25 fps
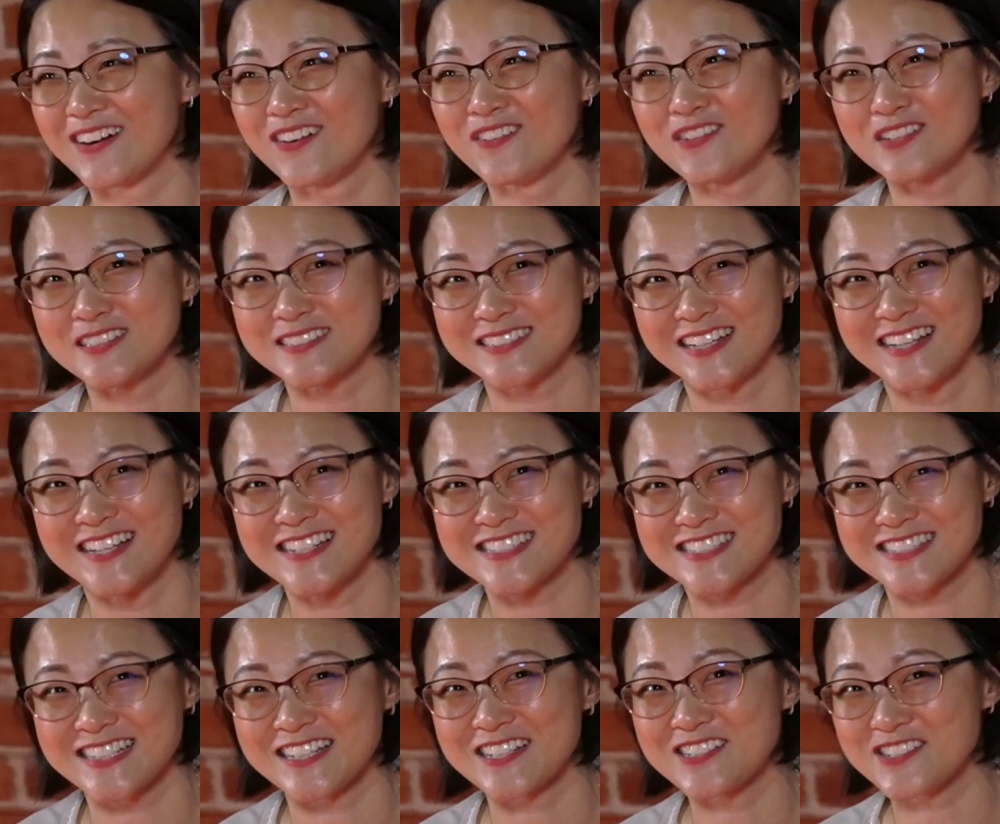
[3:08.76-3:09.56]
know, when the
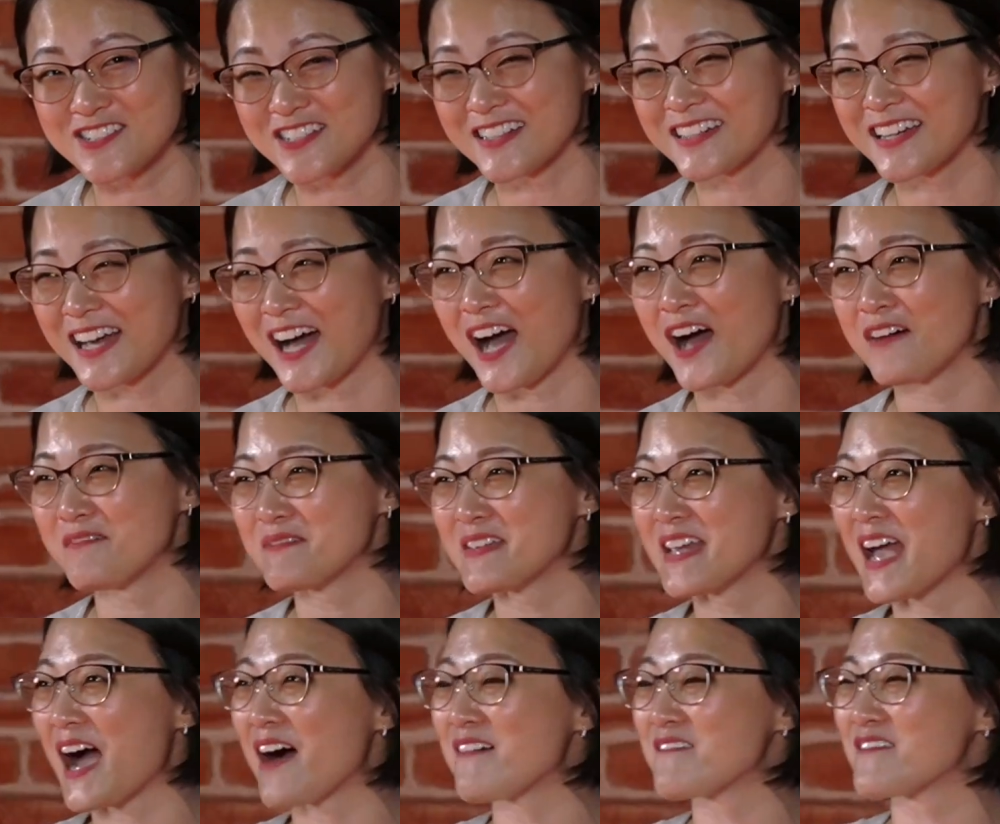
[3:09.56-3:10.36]
surgeon cut
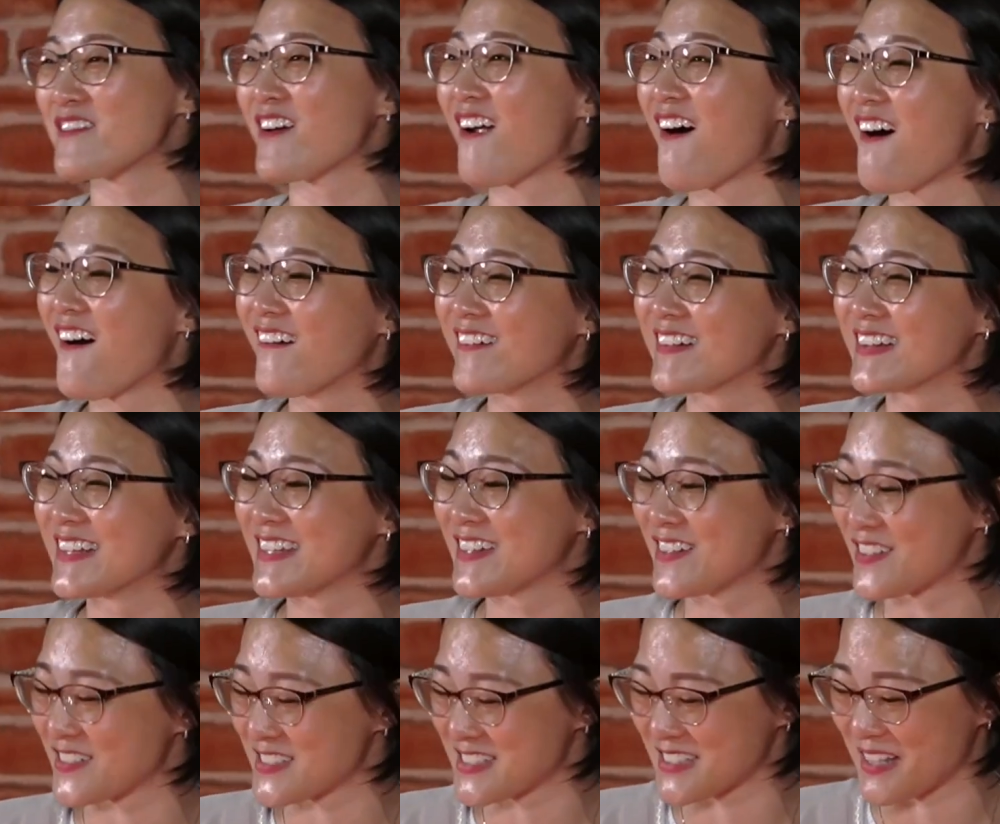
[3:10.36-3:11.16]
me out
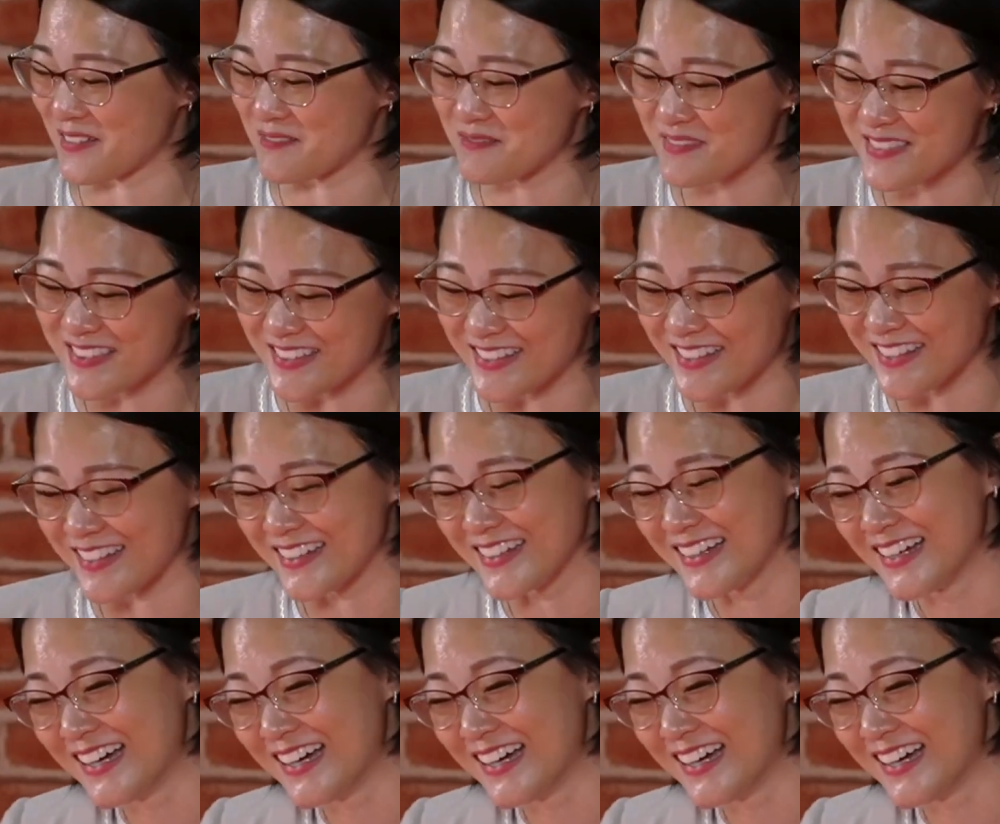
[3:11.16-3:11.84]
wrongly or something. Oh